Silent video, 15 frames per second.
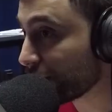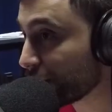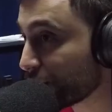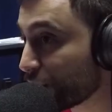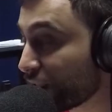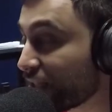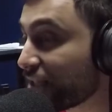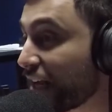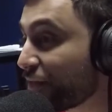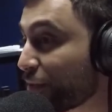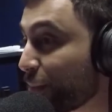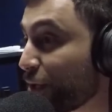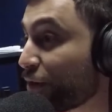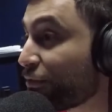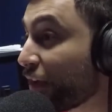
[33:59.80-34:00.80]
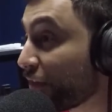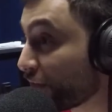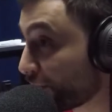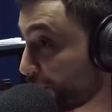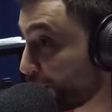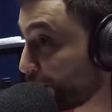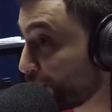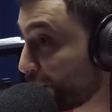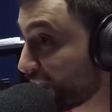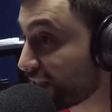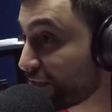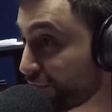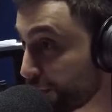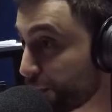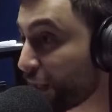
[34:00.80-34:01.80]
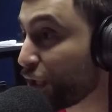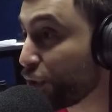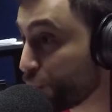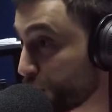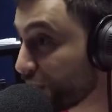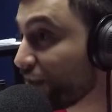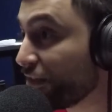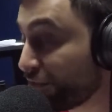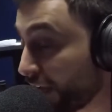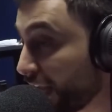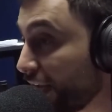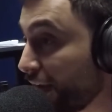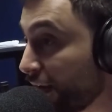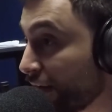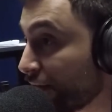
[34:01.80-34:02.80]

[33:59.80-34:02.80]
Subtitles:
So it doesn't have to be your favorite film, but it's a film that you would defend.